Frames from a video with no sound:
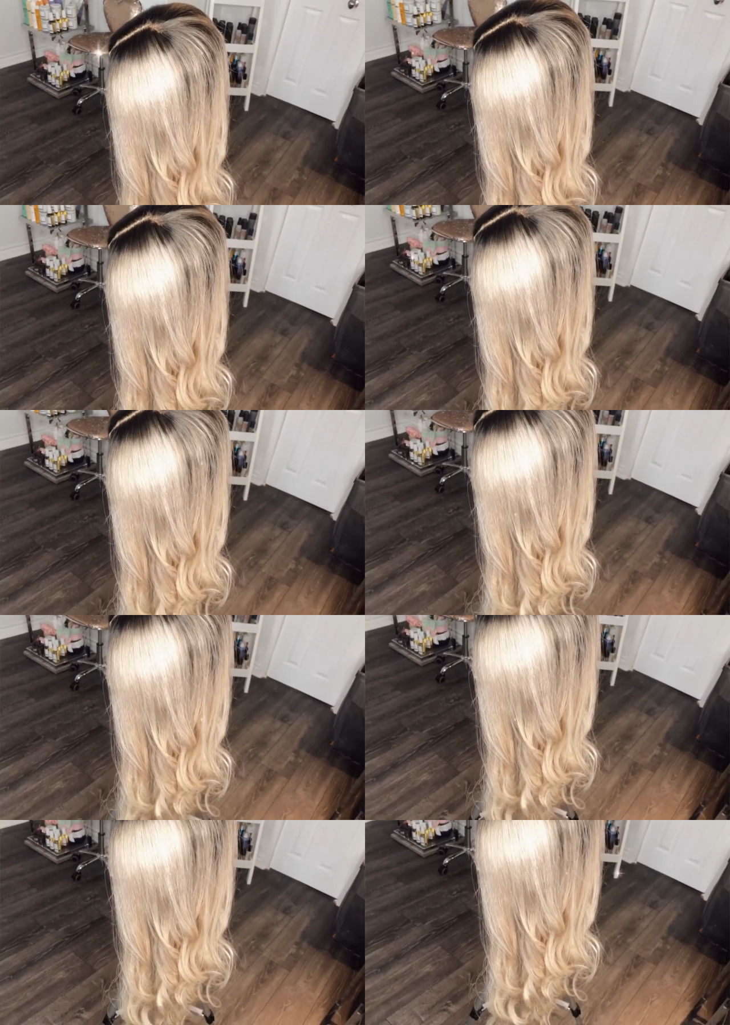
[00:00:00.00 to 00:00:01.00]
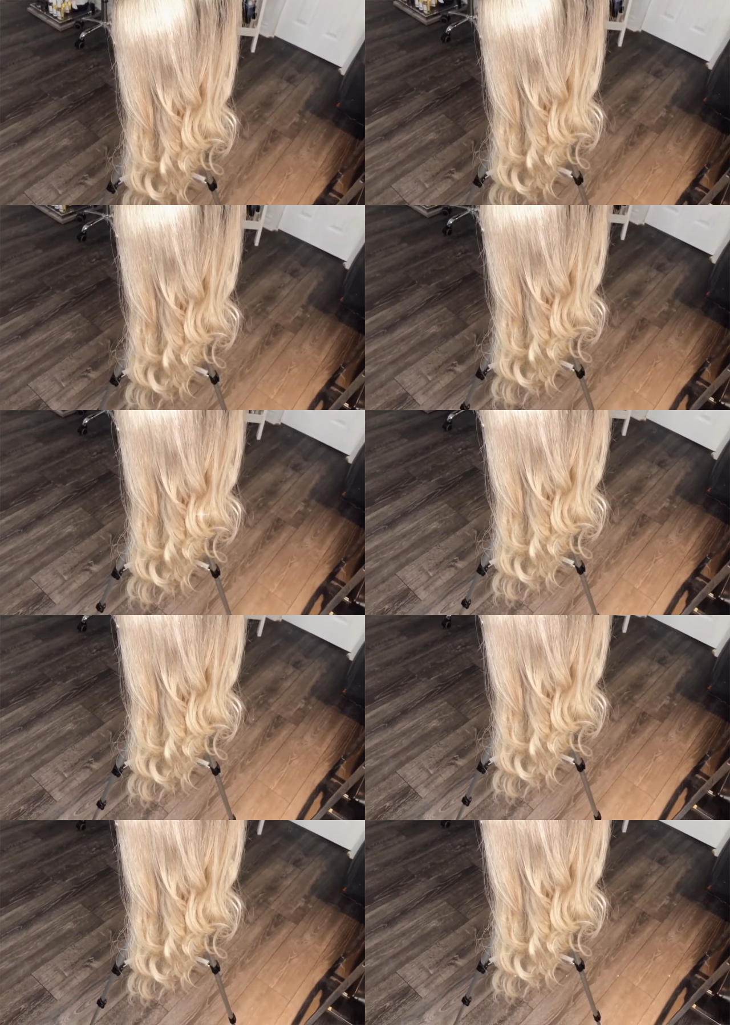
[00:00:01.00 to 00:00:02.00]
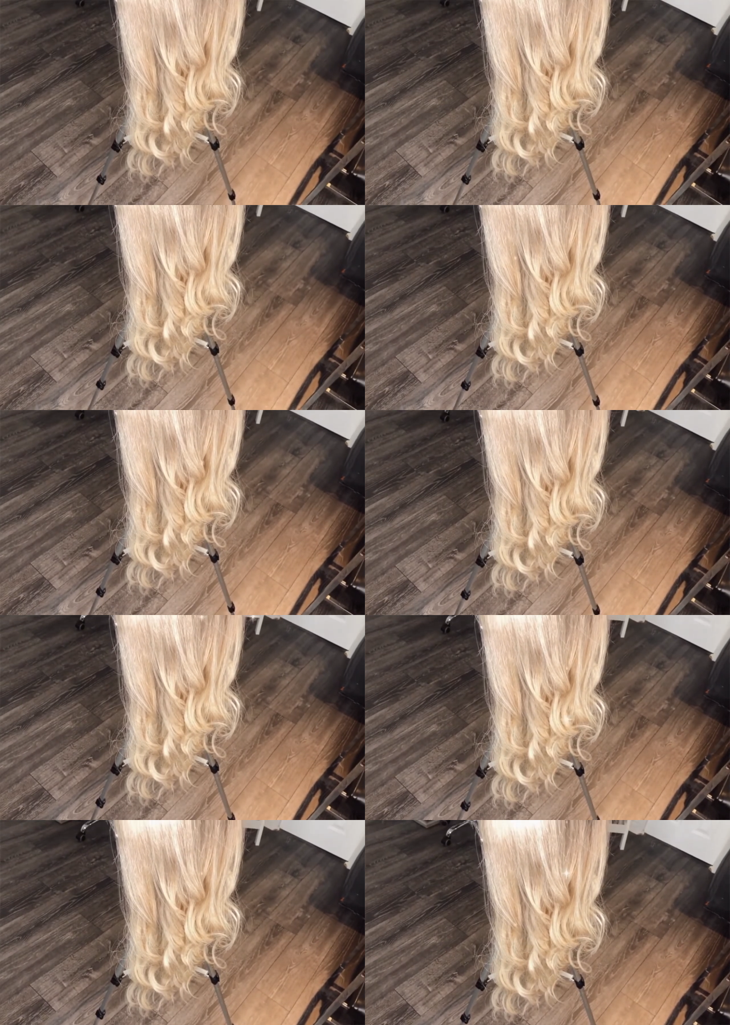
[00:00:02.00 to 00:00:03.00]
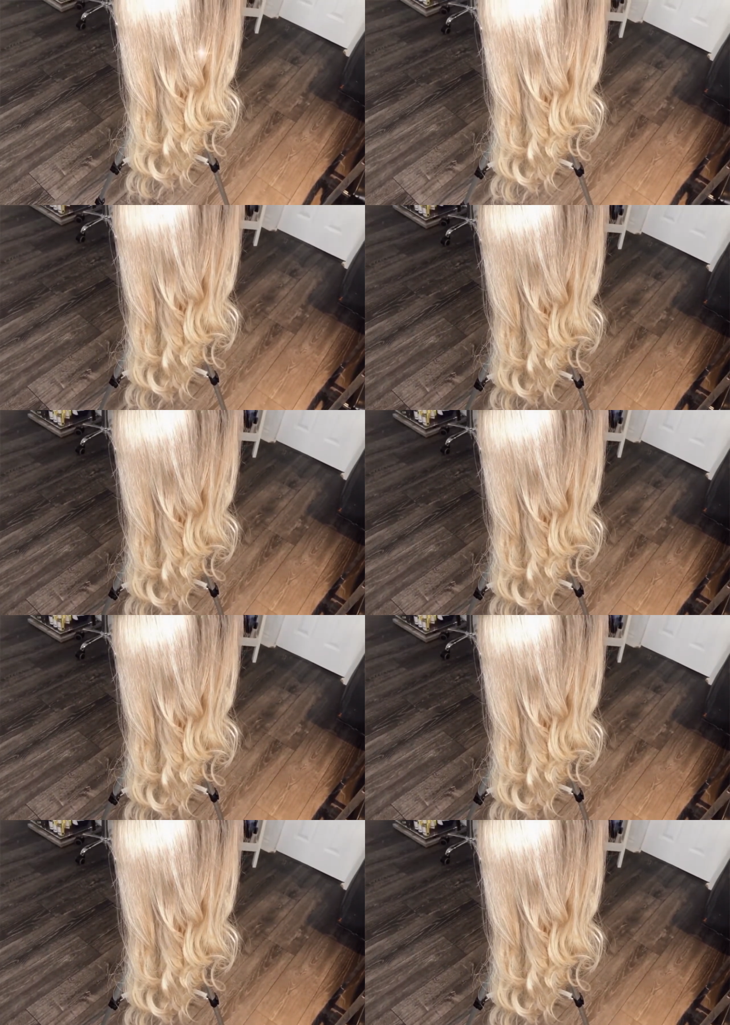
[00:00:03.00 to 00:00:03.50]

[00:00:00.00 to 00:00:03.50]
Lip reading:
(no speaker visible)